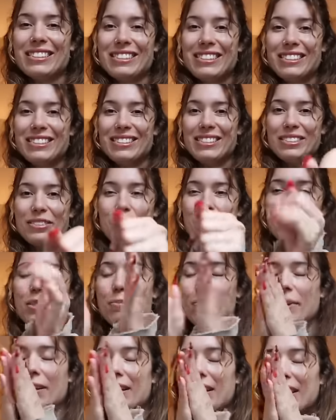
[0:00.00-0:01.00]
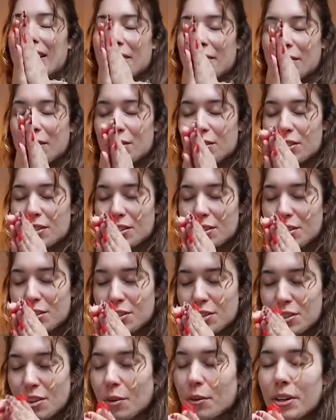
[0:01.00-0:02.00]
Ooh, do it, spring cleaning feels
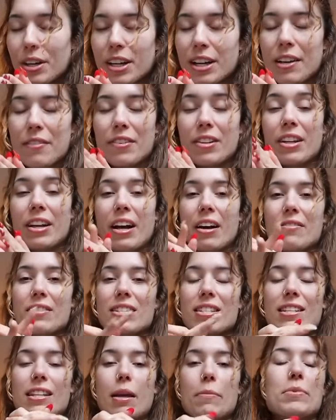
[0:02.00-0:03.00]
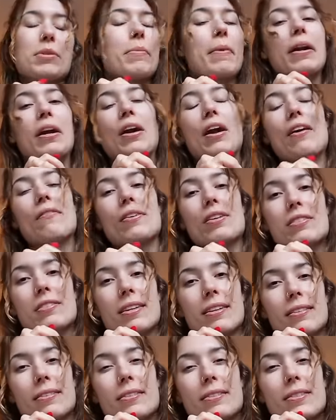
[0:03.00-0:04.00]
so good. I feel like I've slept better ever
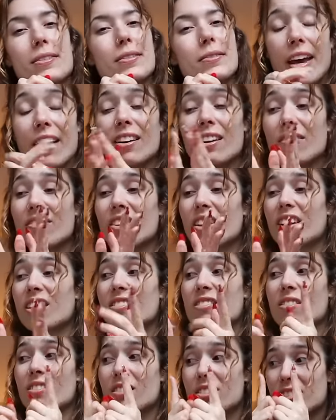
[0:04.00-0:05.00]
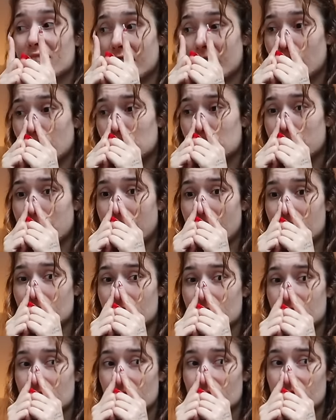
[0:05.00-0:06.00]
since. And I feel like it's honestly helped my
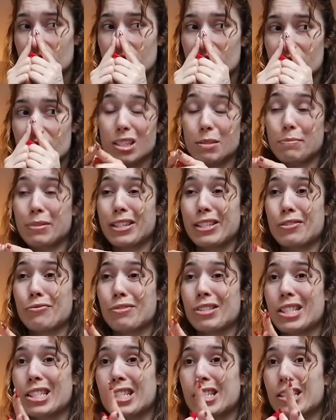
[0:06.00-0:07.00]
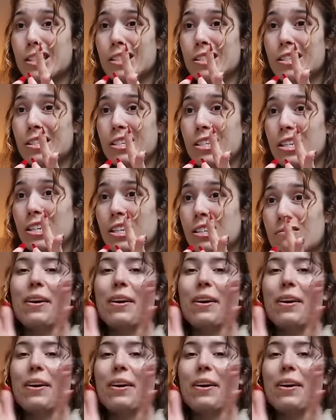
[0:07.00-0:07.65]
allergies. This place was dusty.